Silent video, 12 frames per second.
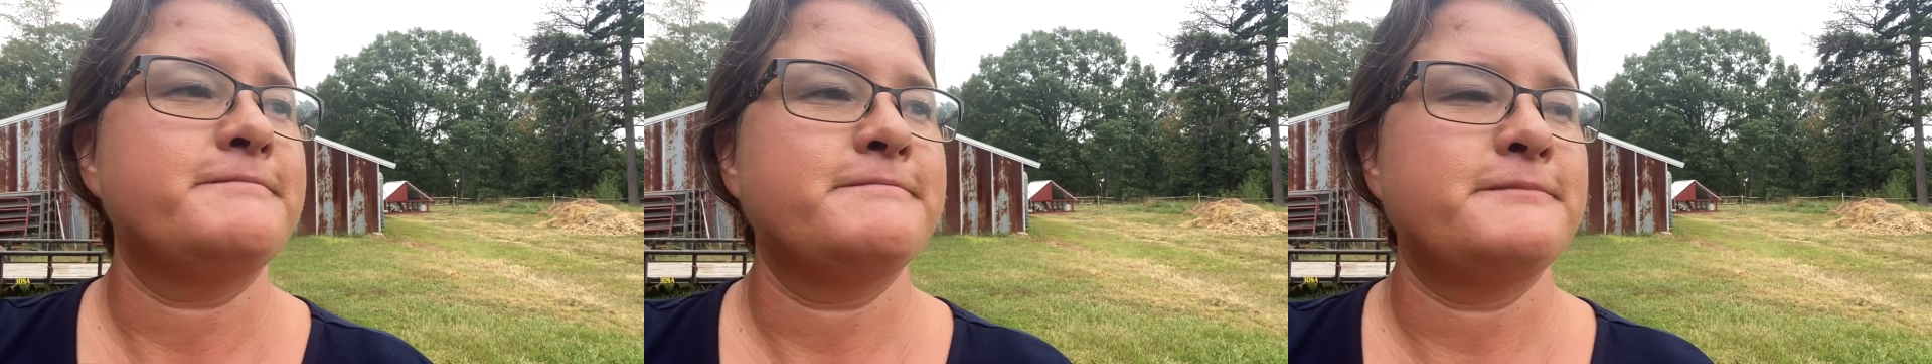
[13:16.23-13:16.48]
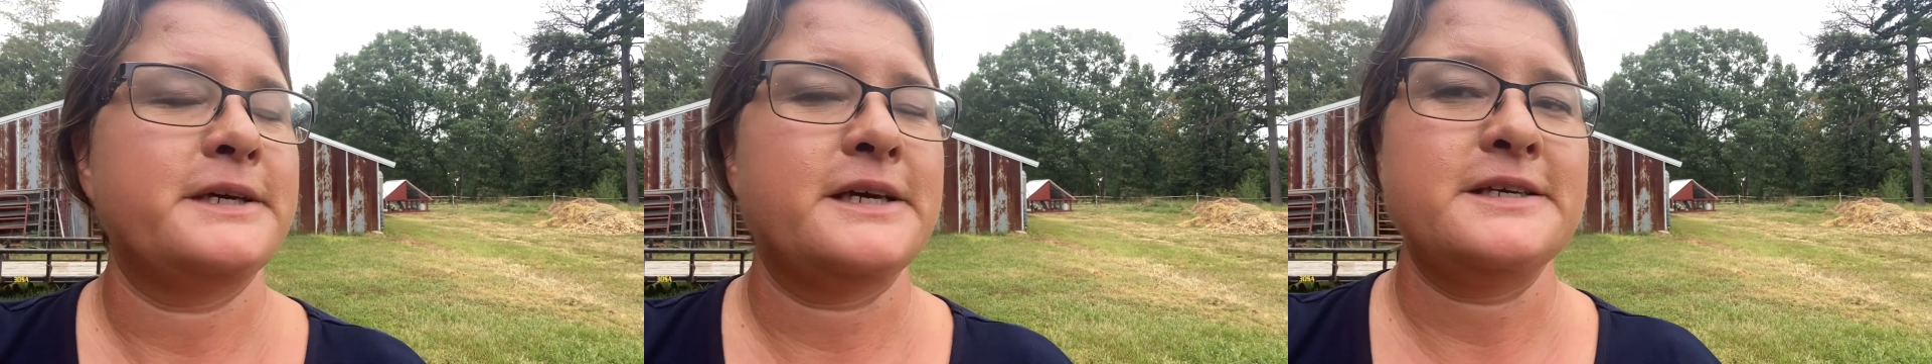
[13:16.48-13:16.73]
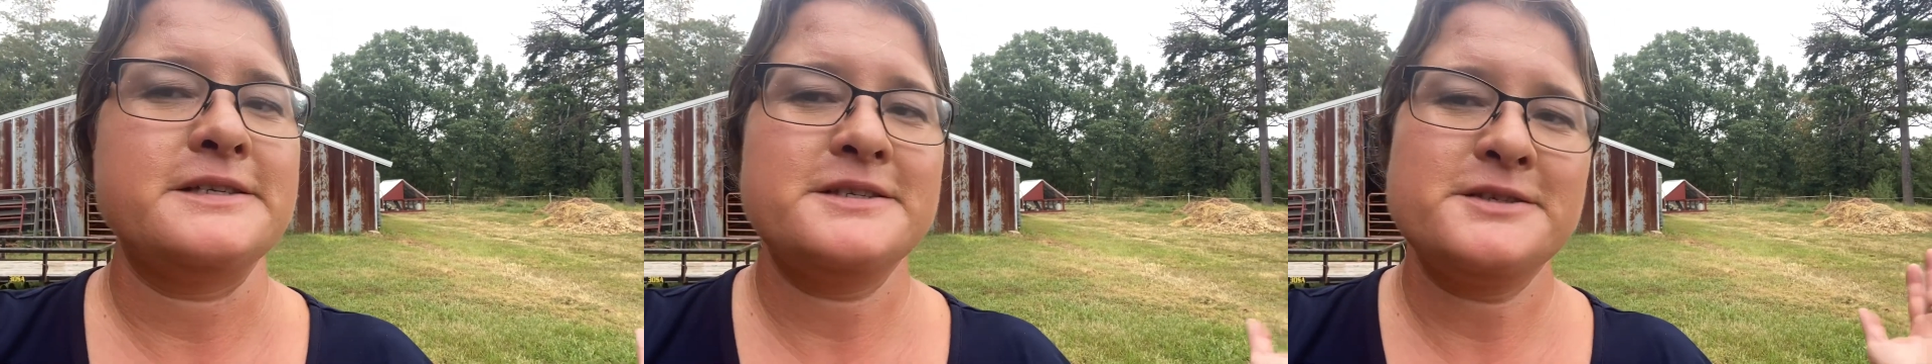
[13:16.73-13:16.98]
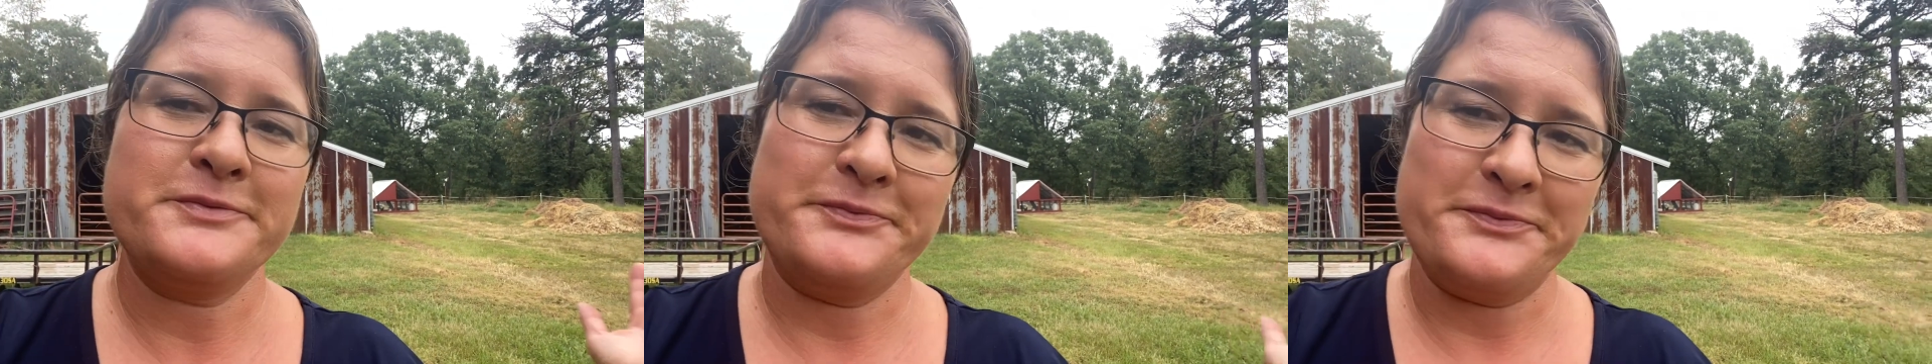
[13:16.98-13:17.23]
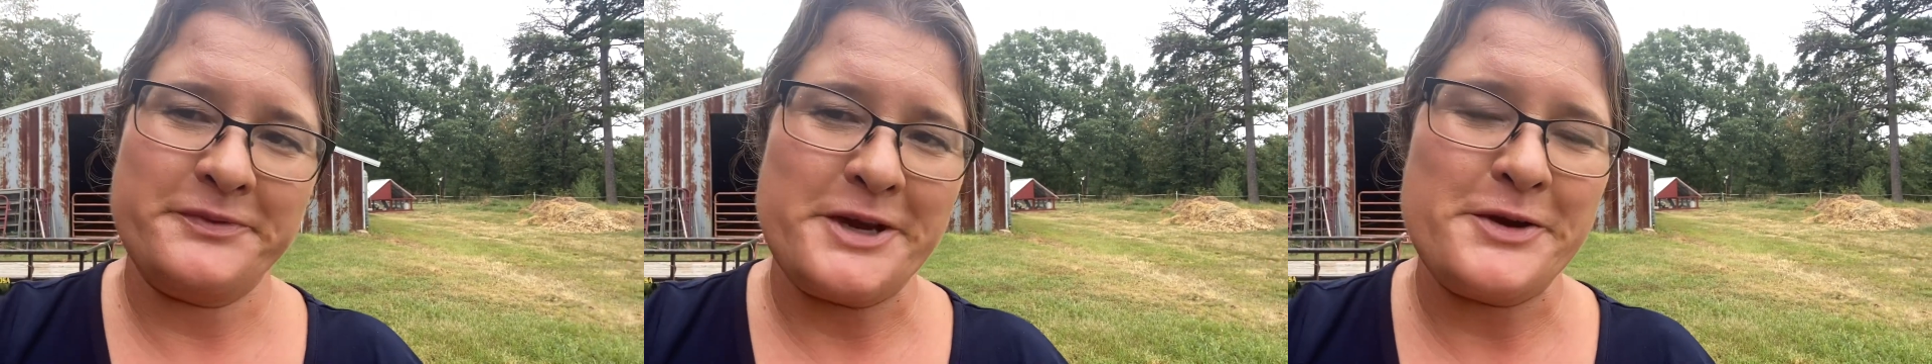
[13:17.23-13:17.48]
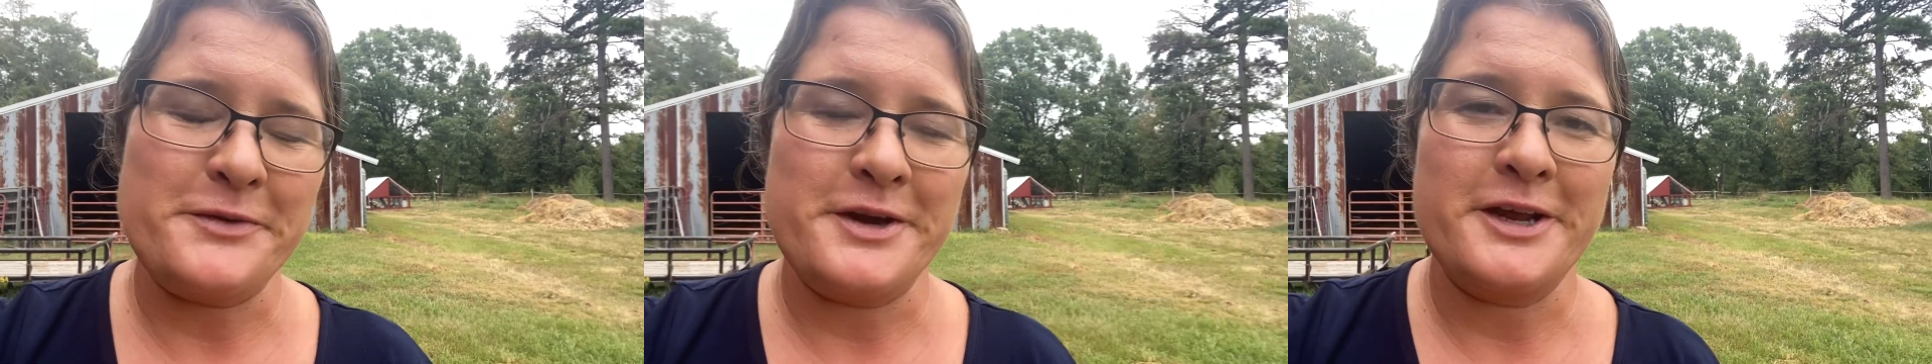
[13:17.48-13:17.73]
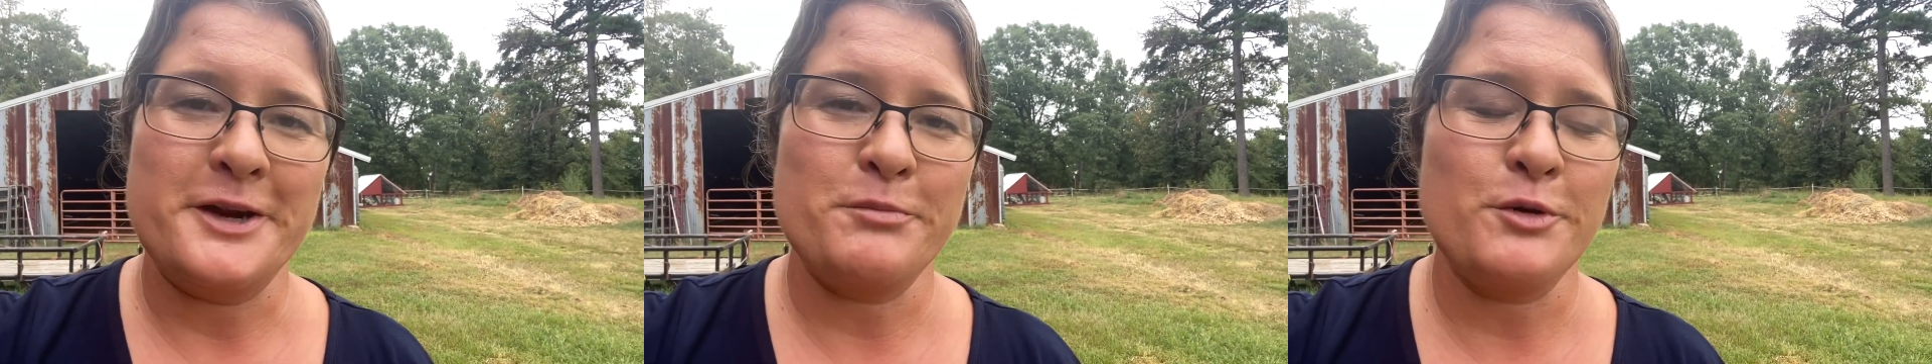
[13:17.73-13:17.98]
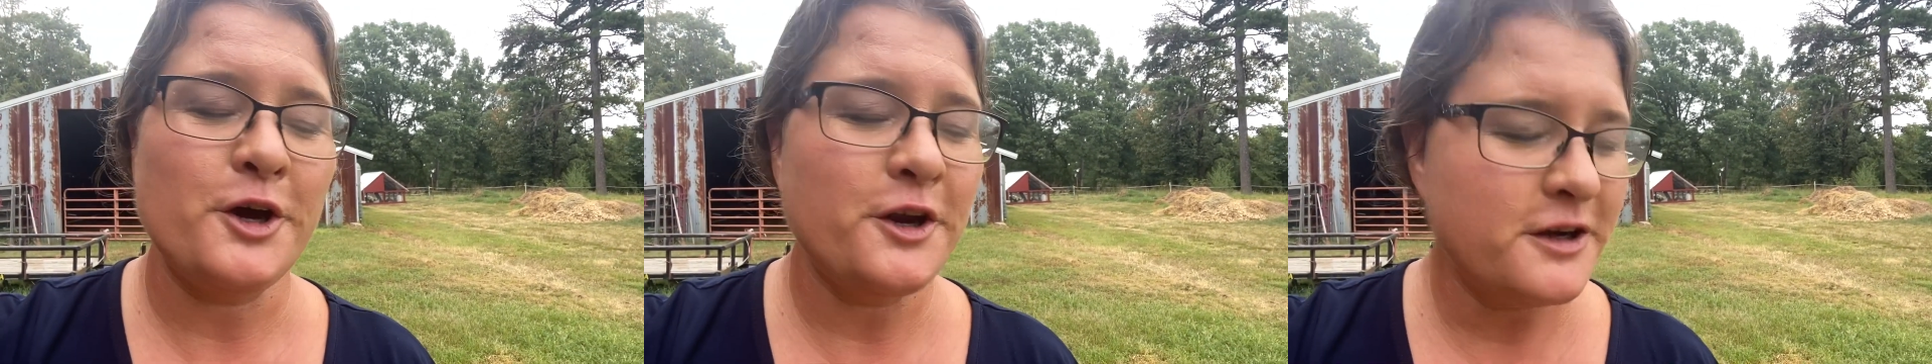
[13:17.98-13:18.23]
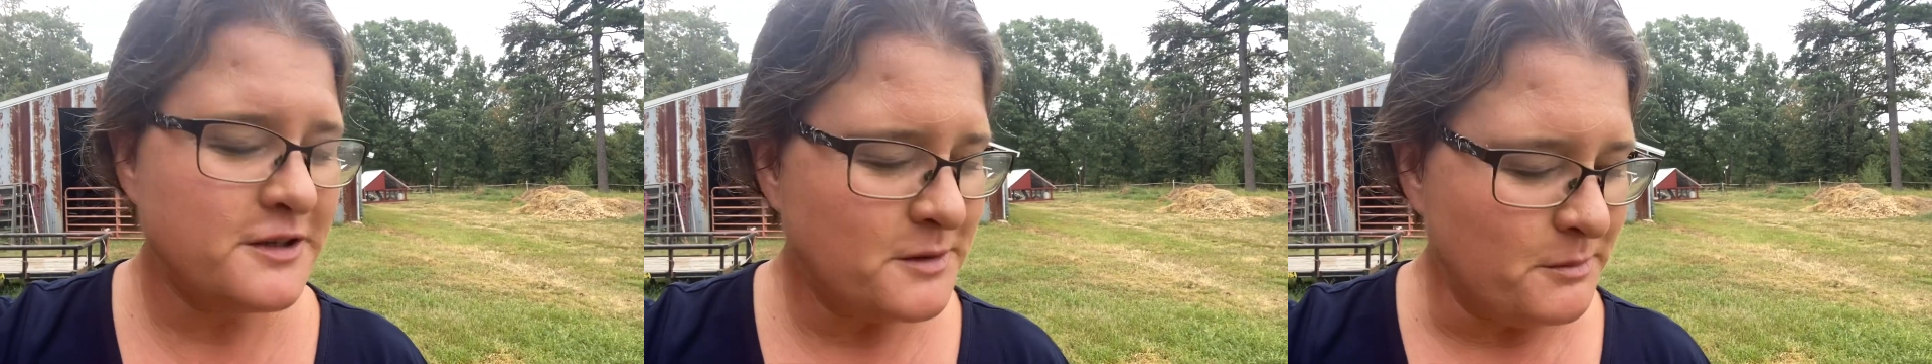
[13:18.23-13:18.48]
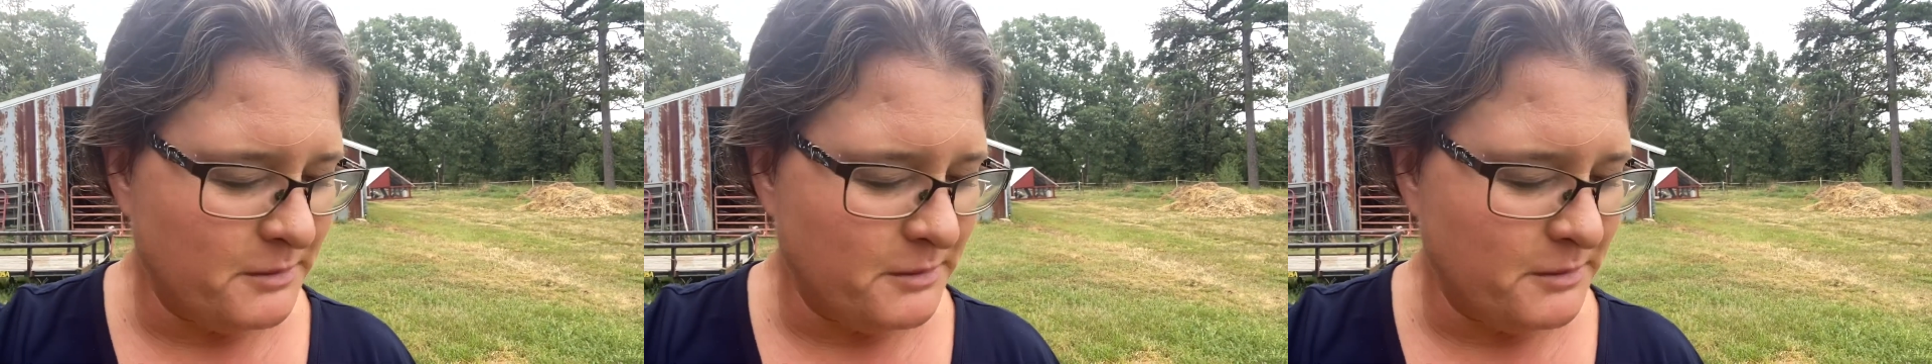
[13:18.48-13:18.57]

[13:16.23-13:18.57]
because I ran out of product,